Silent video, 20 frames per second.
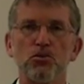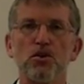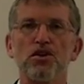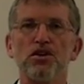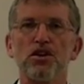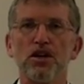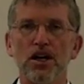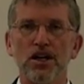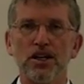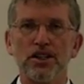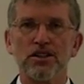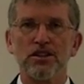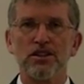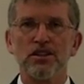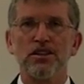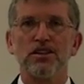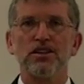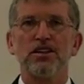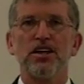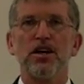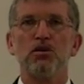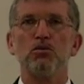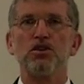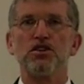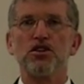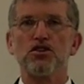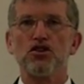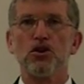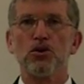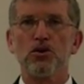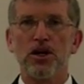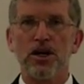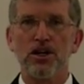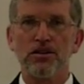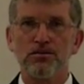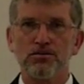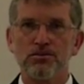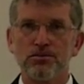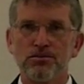with God and with the Torah.